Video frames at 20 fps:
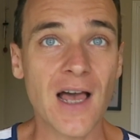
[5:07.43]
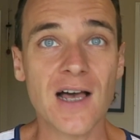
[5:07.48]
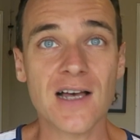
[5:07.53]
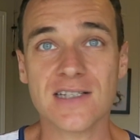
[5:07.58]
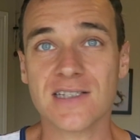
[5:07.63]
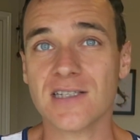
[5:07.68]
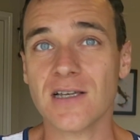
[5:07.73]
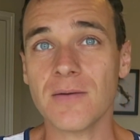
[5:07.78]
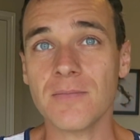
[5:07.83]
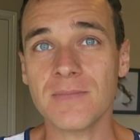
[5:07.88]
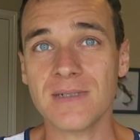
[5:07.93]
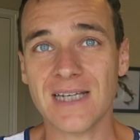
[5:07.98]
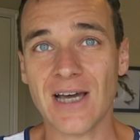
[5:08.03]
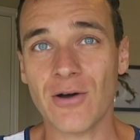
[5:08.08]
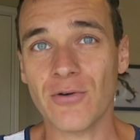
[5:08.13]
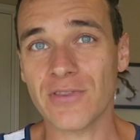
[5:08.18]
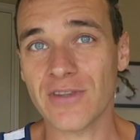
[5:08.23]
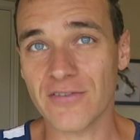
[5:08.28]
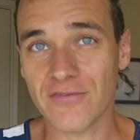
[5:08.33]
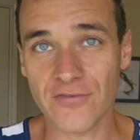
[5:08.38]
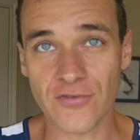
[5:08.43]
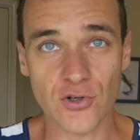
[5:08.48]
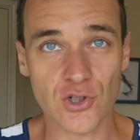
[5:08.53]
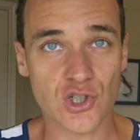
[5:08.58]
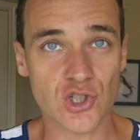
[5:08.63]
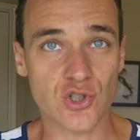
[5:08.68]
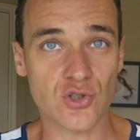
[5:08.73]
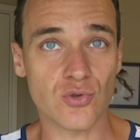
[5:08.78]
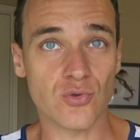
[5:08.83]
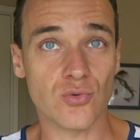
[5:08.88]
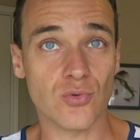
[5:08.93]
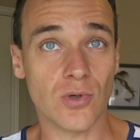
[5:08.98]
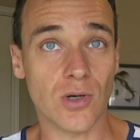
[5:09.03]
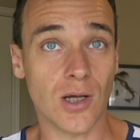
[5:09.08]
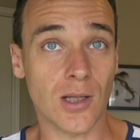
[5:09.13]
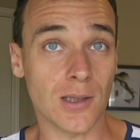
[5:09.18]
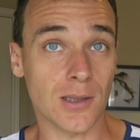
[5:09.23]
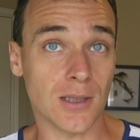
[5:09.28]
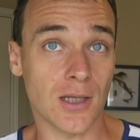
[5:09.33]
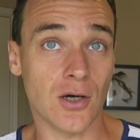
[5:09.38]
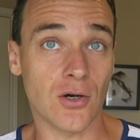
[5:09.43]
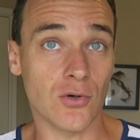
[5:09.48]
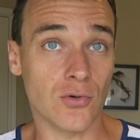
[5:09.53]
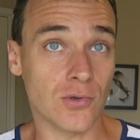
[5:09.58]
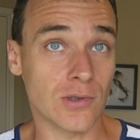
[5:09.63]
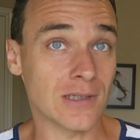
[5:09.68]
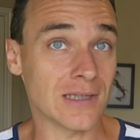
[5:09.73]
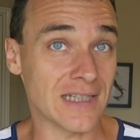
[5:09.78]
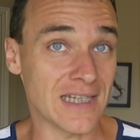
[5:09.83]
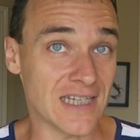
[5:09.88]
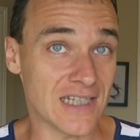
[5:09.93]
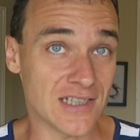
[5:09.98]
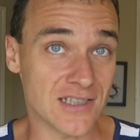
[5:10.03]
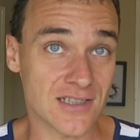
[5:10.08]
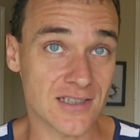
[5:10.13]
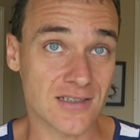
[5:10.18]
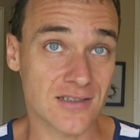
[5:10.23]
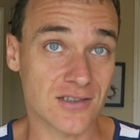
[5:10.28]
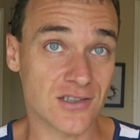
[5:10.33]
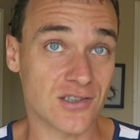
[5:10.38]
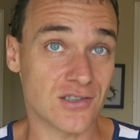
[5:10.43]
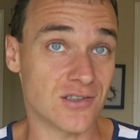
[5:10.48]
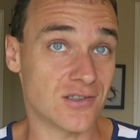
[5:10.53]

Some doubt that virtue alone leads